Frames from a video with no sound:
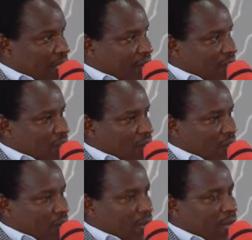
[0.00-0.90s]
And
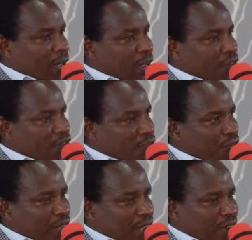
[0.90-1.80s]
so if
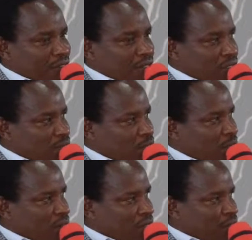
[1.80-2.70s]
we have those
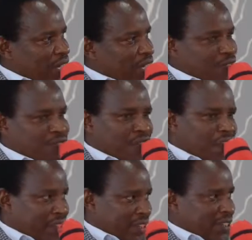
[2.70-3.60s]
morals being
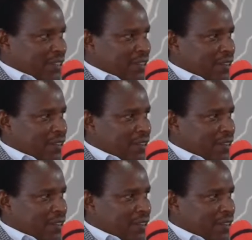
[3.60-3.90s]
varied,